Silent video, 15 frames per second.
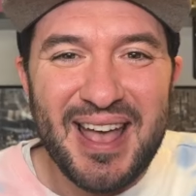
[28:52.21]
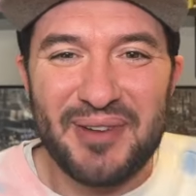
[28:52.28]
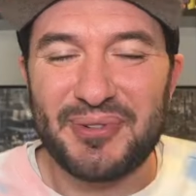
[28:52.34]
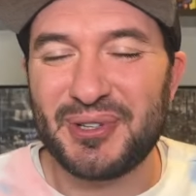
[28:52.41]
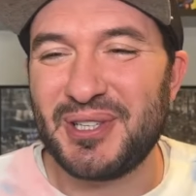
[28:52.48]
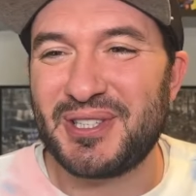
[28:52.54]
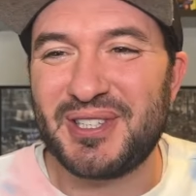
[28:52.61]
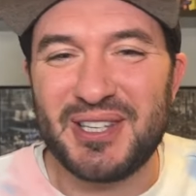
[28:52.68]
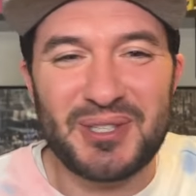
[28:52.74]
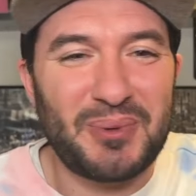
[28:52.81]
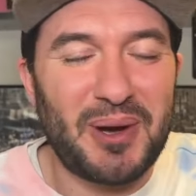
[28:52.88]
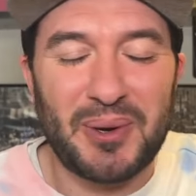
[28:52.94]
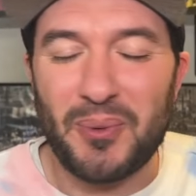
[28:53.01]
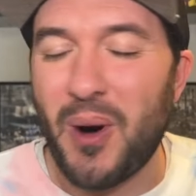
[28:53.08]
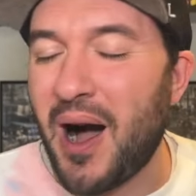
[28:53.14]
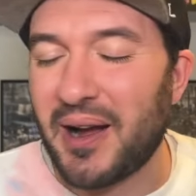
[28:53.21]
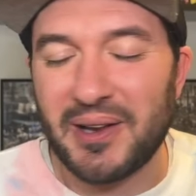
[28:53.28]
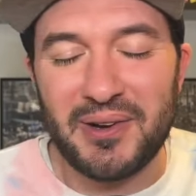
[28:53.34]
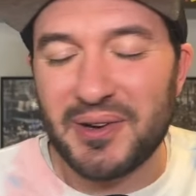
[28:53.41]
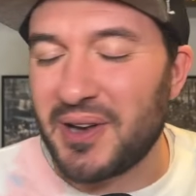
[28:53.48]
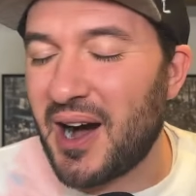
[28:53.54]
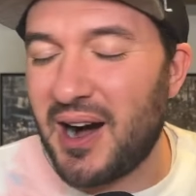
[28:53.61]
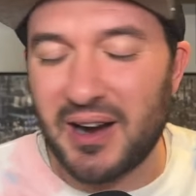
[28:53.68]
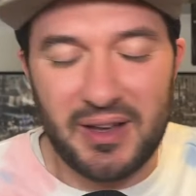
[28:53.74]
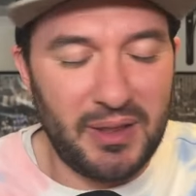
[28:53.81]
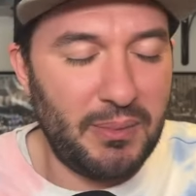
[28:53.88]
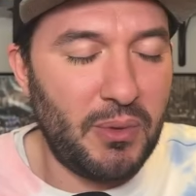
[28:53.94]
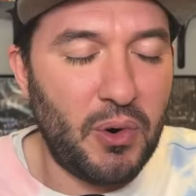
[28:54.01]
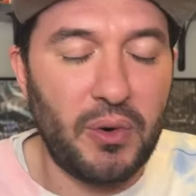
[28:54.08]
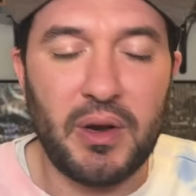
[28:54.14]
If you're listening to this while you're walking your dog
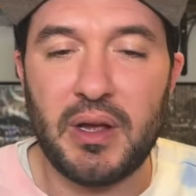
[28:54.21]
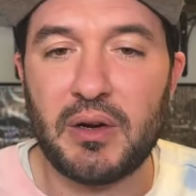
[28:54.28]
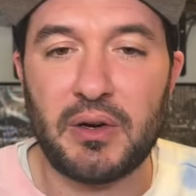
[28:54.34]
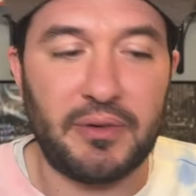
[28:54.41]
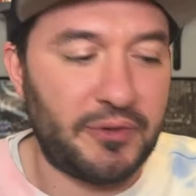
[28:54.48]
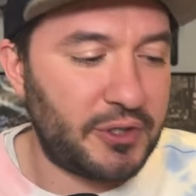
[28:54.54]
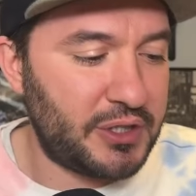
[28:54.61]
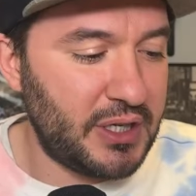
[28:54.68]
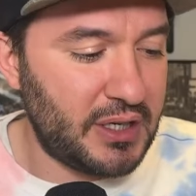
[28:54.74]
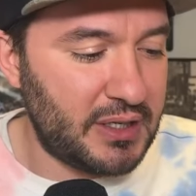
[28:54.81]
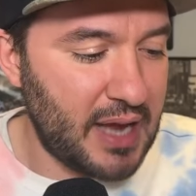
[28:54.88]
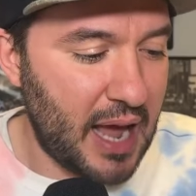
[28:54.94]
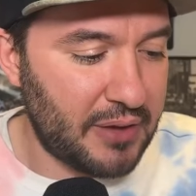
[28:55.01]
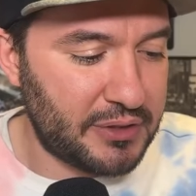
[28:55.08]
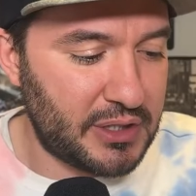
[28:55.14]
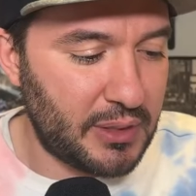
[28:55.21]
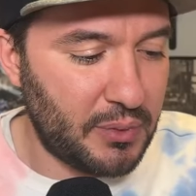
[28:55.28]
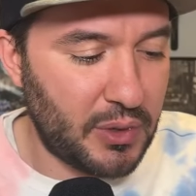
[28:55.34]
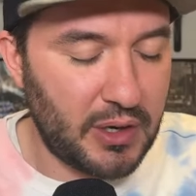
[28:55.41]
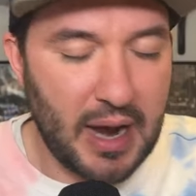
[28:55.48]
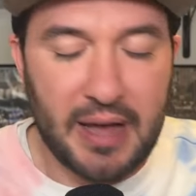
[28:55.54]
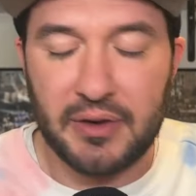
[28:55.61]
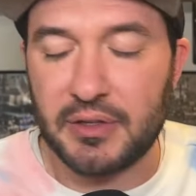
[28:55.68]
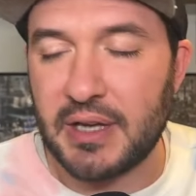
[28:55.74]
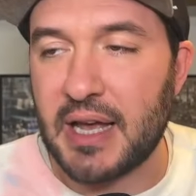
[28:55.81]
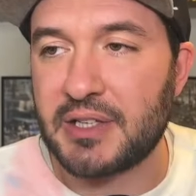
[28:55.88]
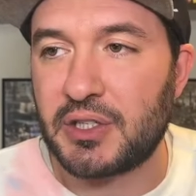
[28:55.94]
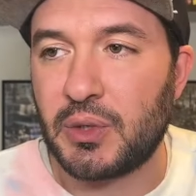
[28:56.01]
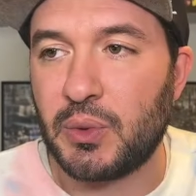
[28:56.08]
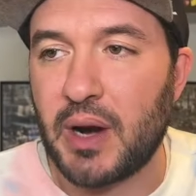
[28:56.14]
in the morning, or if you're sitting down somewhere at your
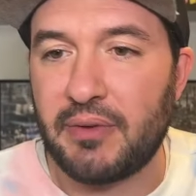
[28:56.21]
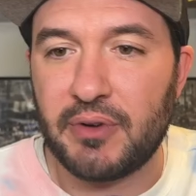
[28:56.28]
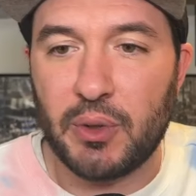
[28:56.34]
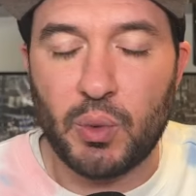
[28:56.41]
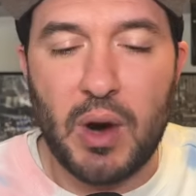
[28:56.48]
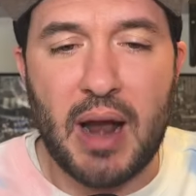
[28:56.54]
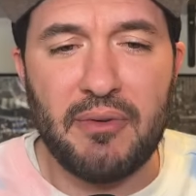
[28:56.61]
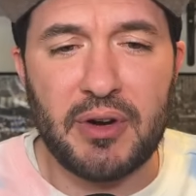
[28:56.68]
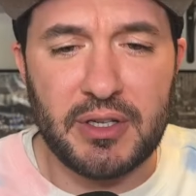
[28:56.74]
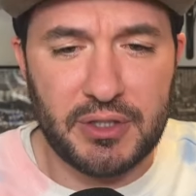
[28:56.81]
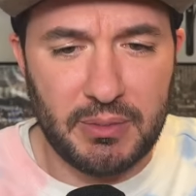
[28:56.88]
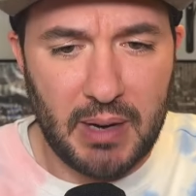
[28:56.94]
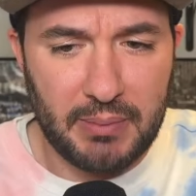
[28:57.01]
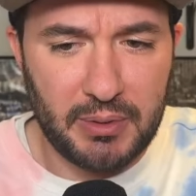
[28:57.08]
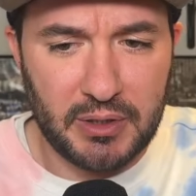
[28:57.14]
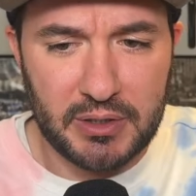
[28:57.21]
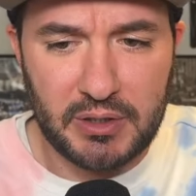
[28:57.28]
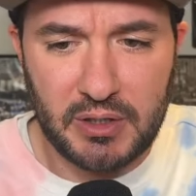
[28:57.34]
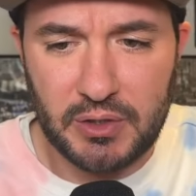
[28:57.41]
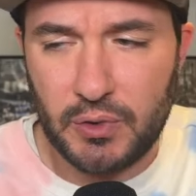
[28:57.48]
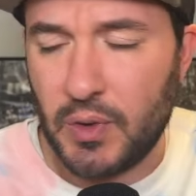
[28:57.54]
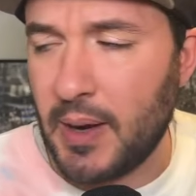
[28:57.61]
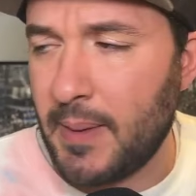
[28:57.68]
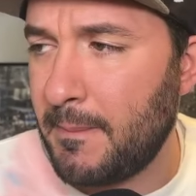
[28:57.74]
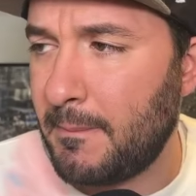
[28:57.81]
desk or wherever it is you might be listening to it,